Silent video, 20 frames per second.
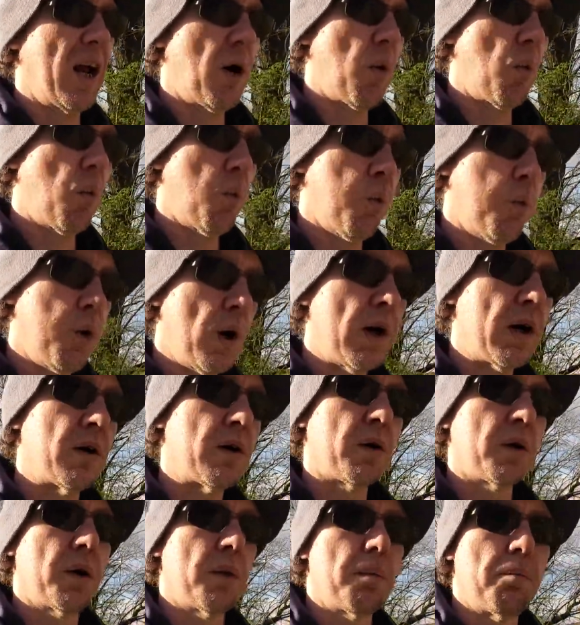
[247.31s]

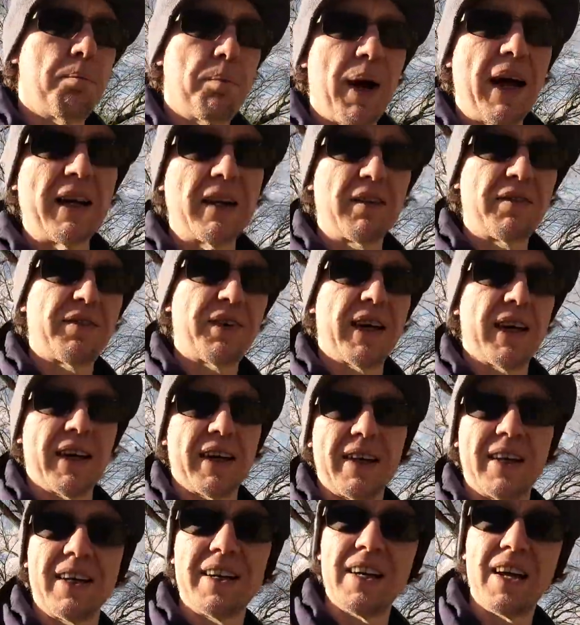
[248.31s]
will benefit
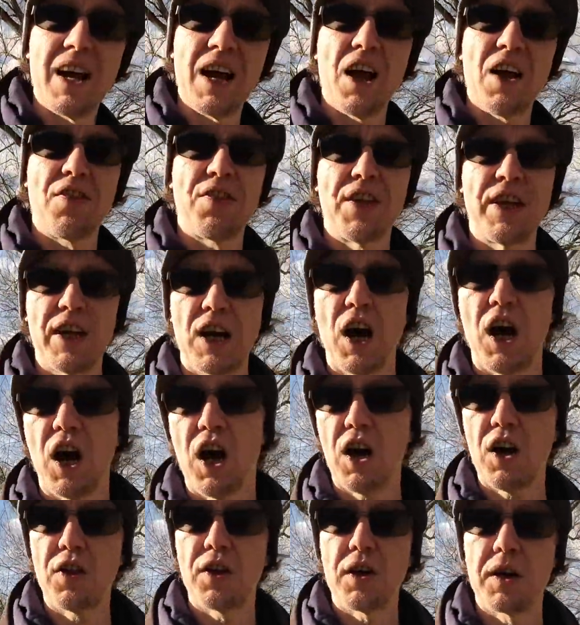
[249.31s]
the
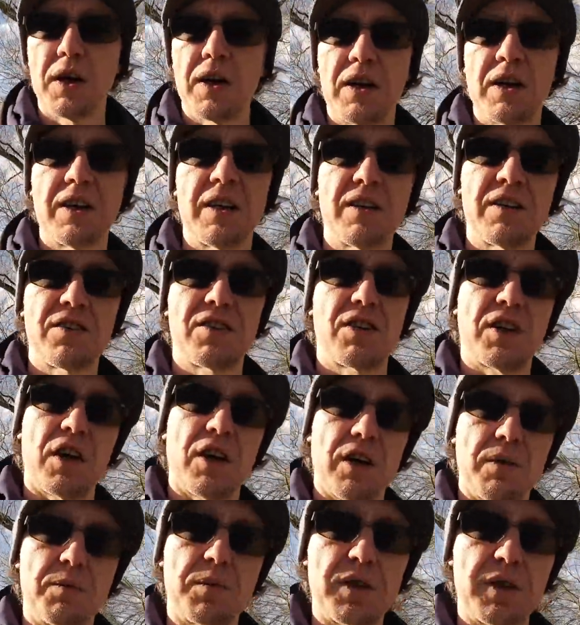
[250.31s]
other
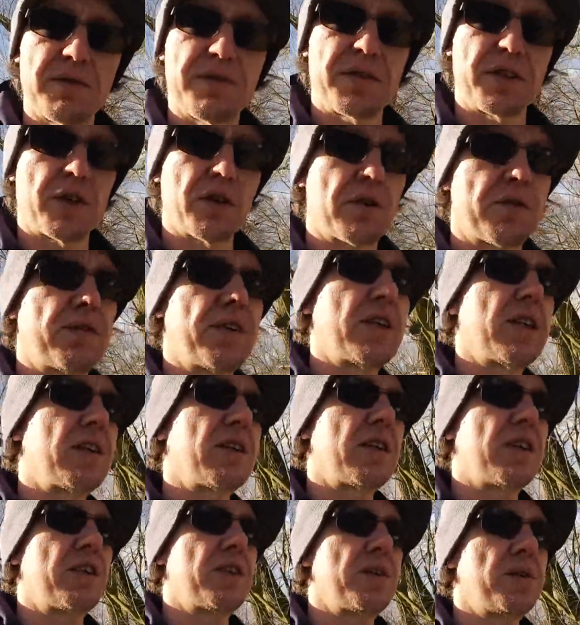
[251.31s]
types of photography that
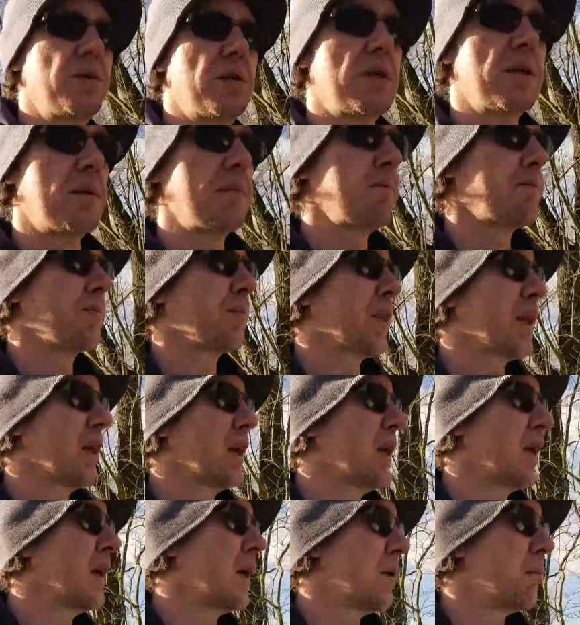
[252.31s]
I do,
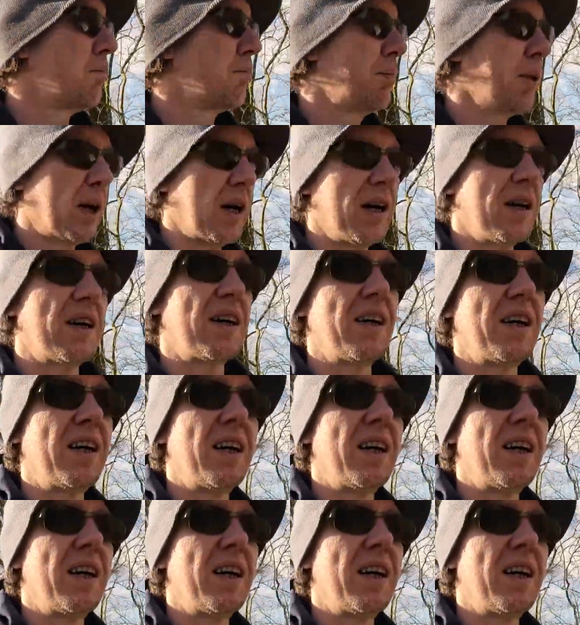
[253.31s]
but